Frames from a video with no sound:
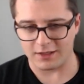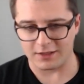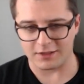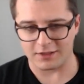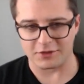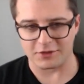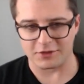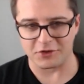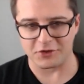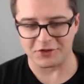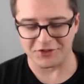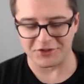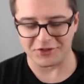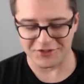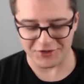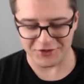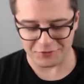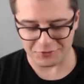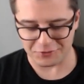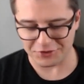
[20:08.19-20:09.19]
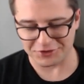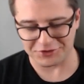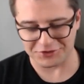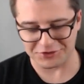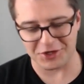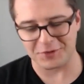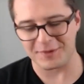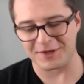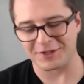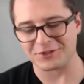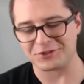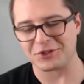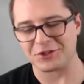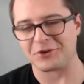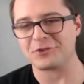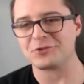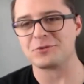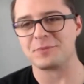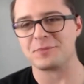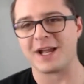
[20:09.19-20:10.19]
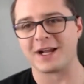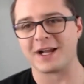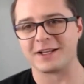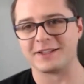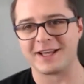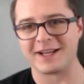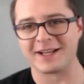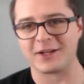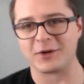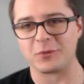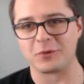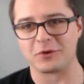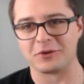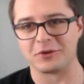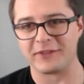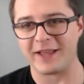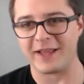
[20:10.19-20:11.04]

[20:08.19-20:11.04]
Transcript: you know, really talk about chargeback in that kind of world,